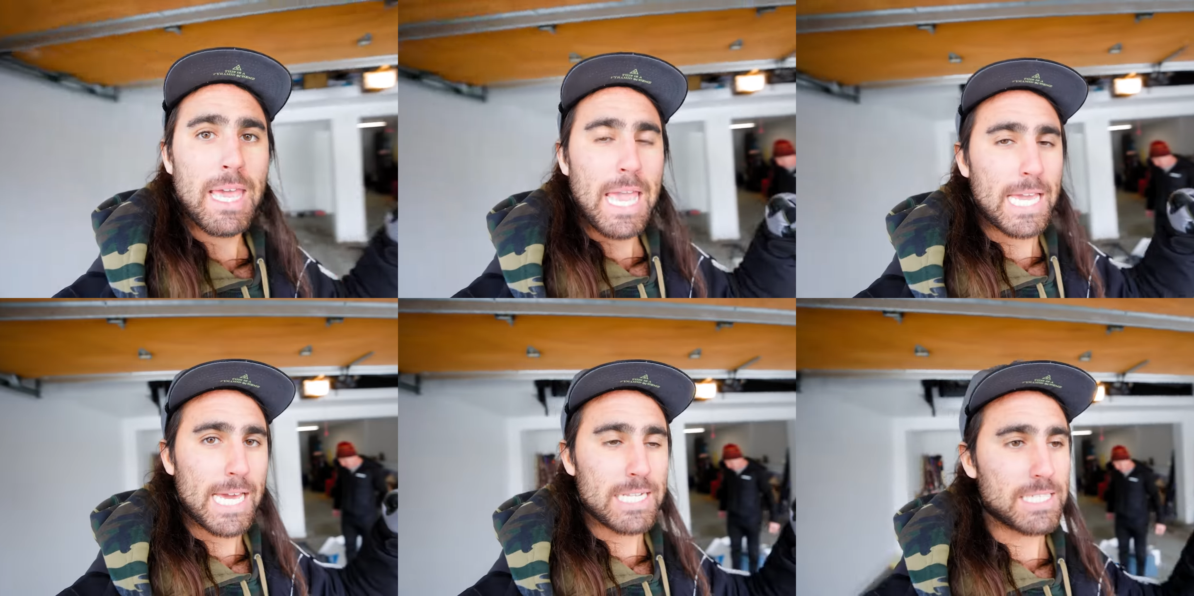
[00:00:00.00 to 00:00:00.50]

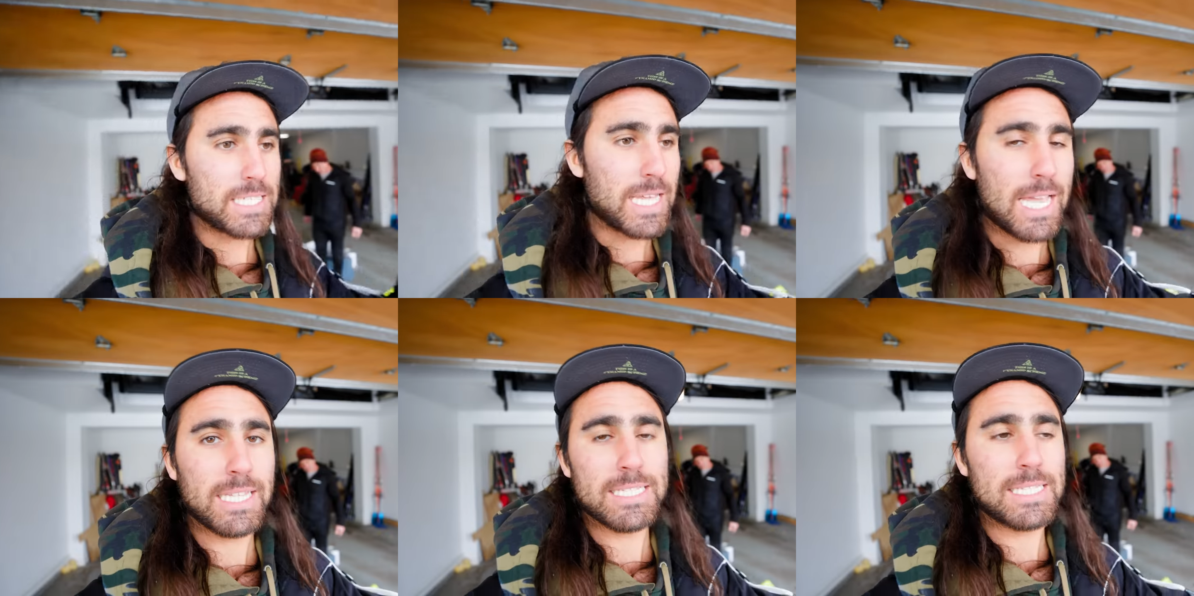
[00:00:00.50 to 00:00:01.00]
and kind of
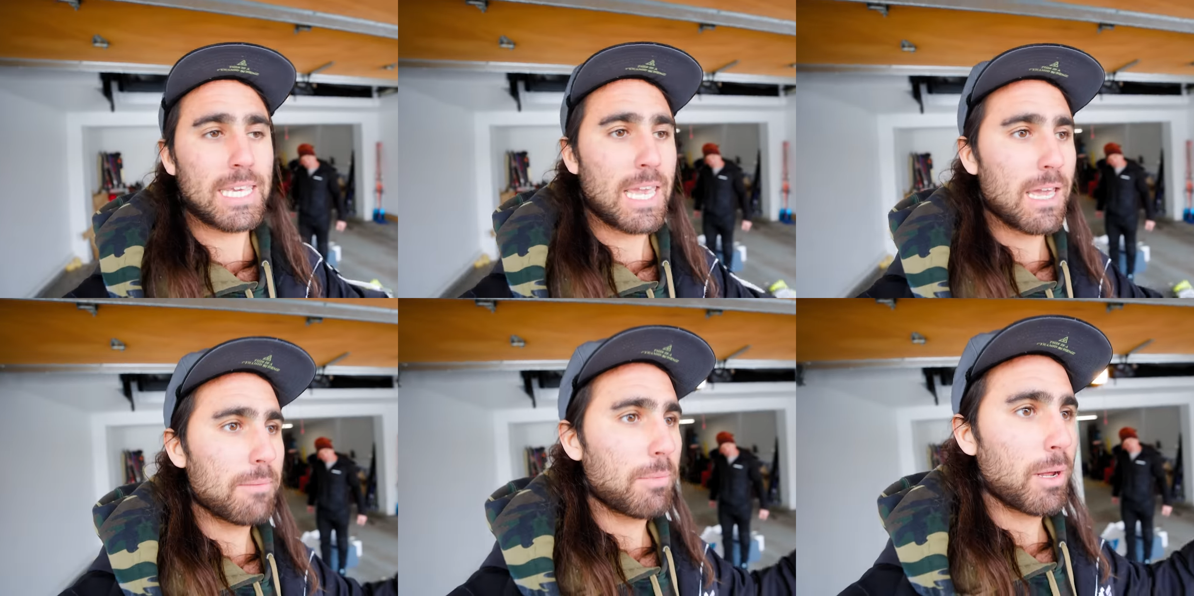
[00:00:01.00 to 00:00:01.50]
slide the ski
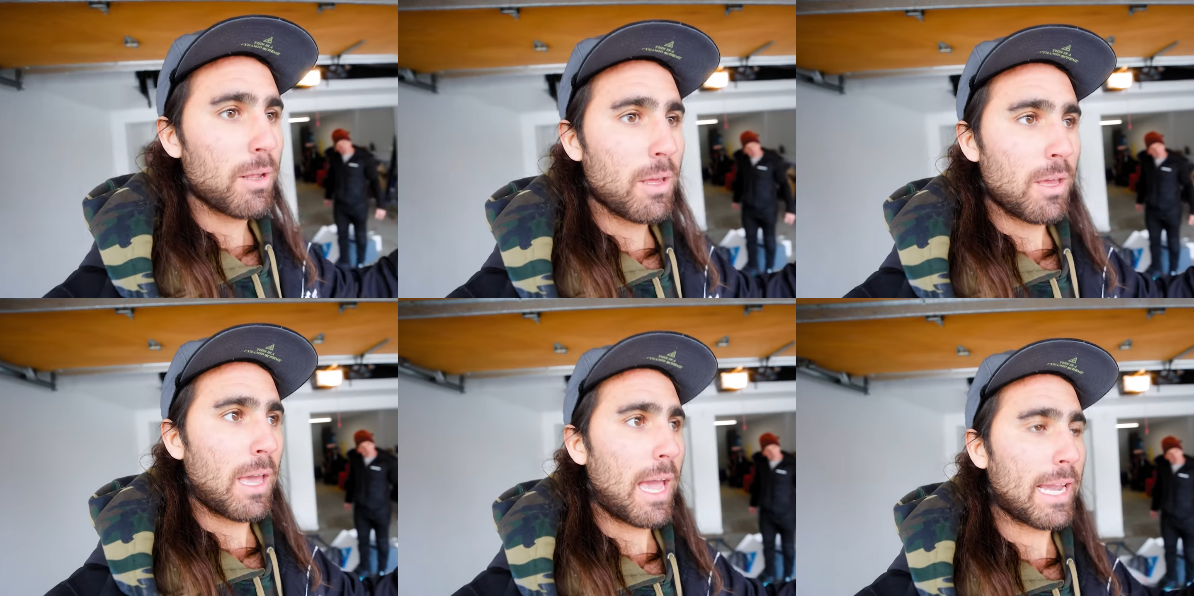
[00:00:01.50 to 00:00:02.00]
in, but
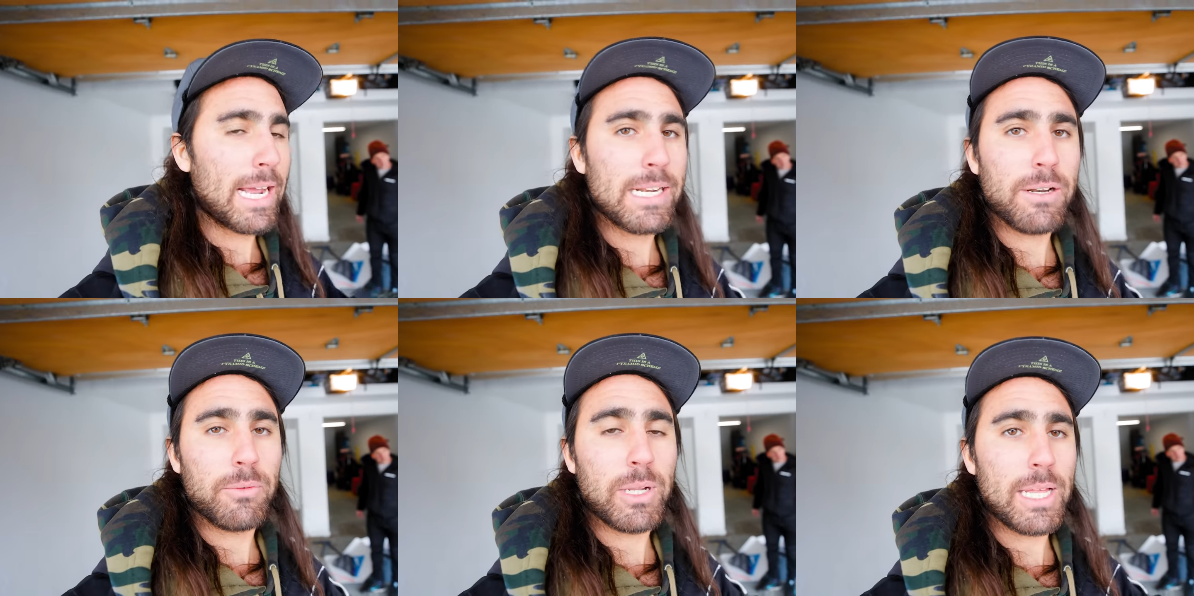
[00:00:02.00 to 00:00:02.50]
I kind
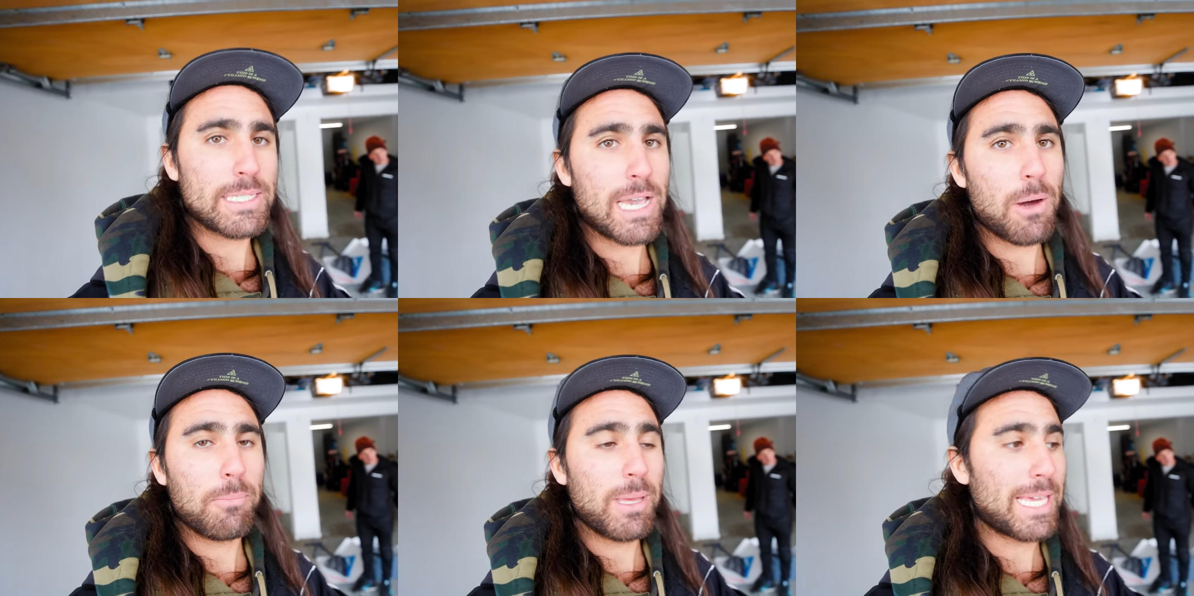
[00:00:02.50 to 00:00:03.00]
of didn't realize
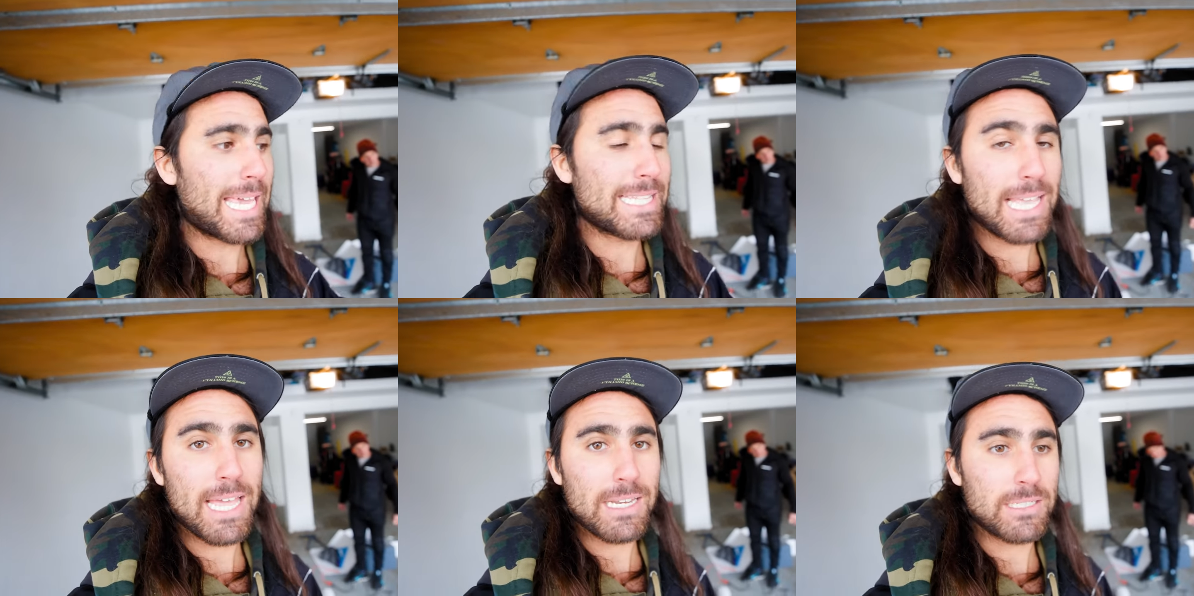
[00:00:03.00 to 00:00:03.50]
how big a
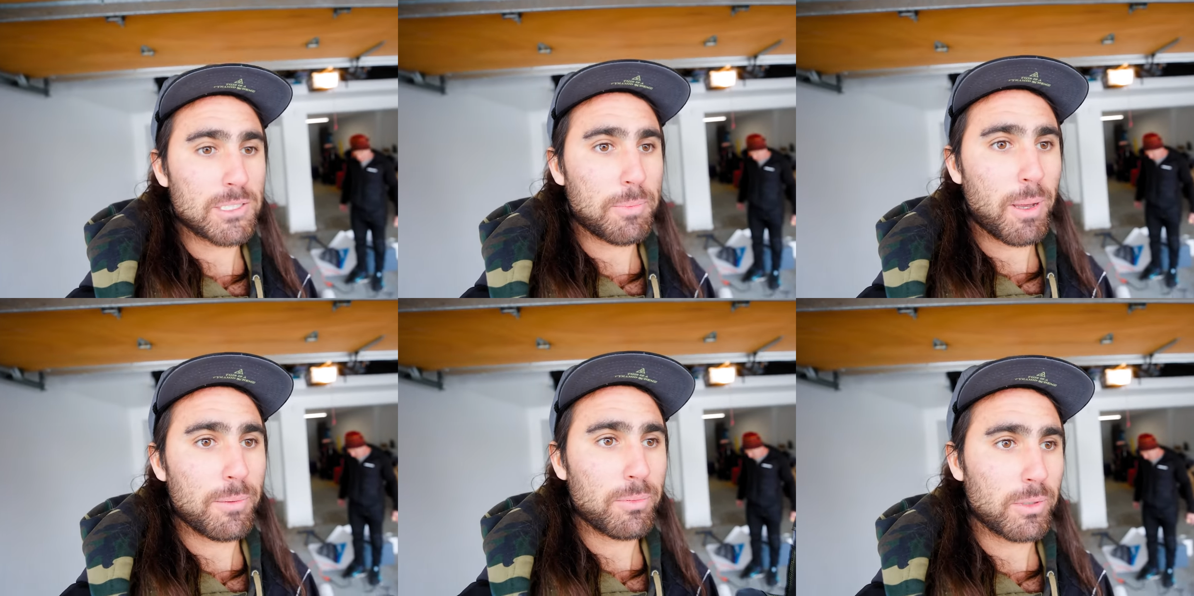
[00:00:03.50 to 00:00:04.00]
10-inch
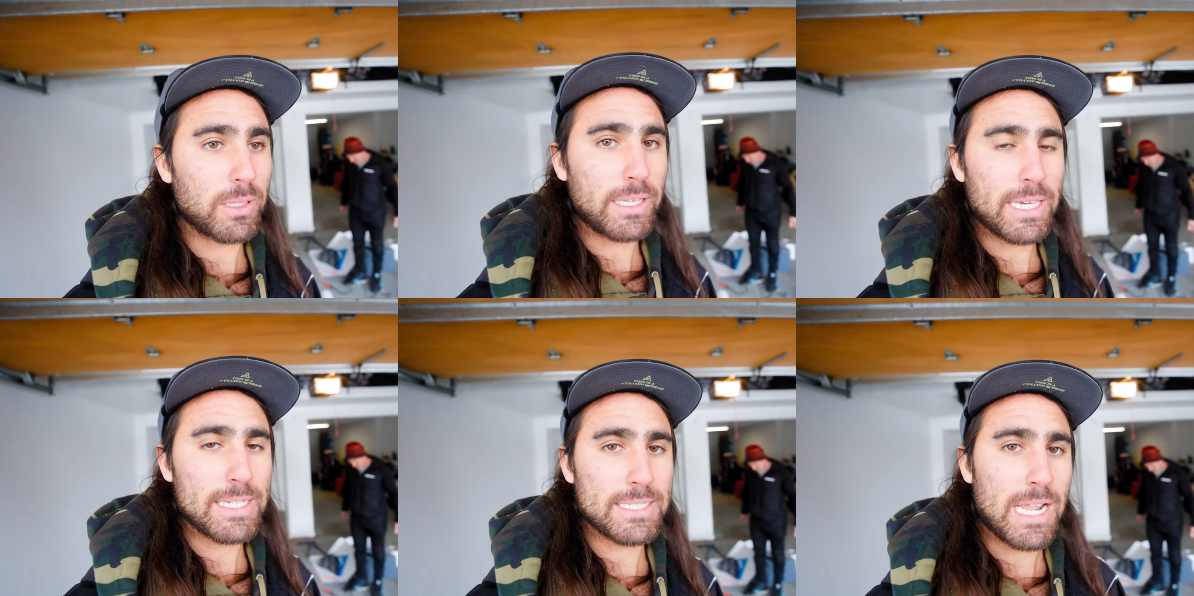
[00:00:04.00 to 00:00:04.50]
pipe
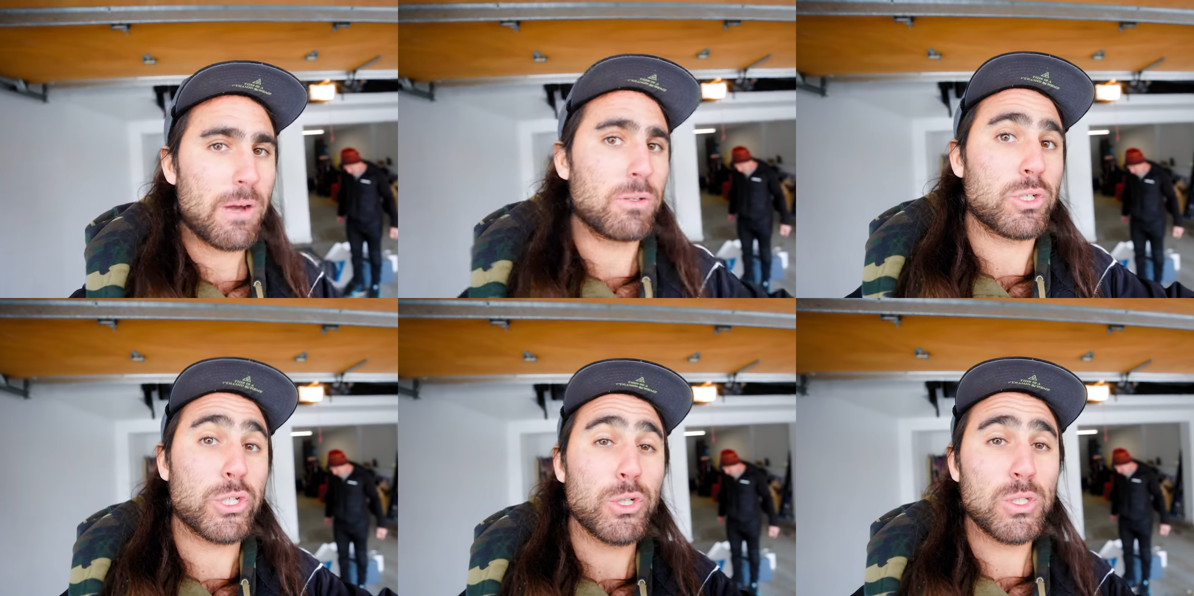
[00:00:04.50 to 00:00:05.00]
really is and how
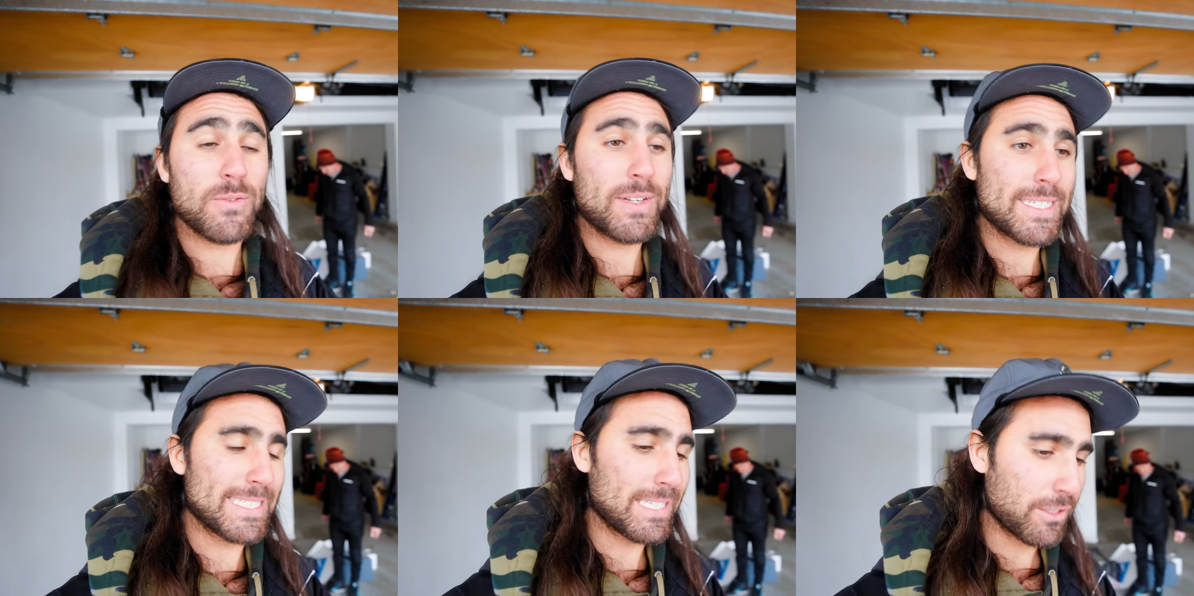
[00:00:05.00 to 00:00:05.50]
intrusive
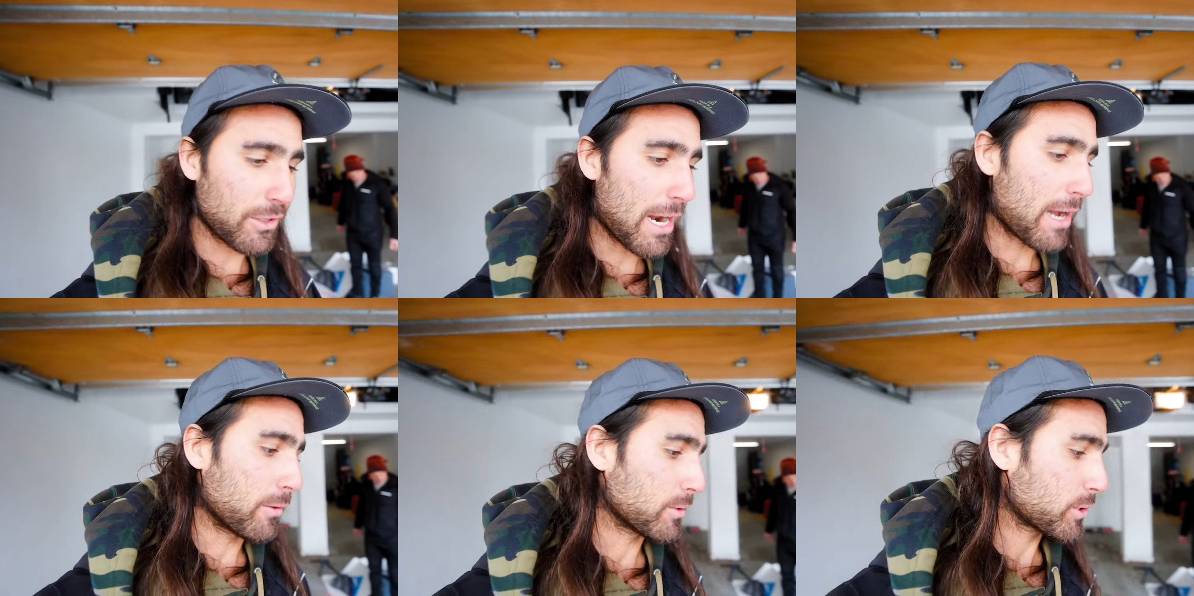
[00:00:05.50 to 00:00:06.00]
it is in the
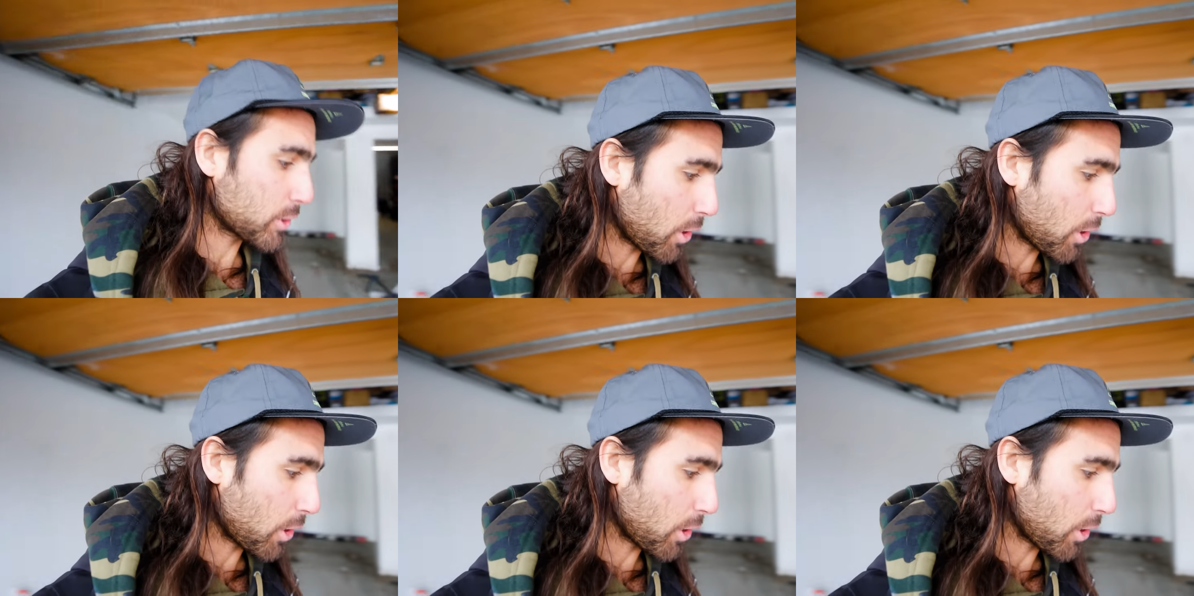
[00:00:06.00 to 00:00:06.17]
ground.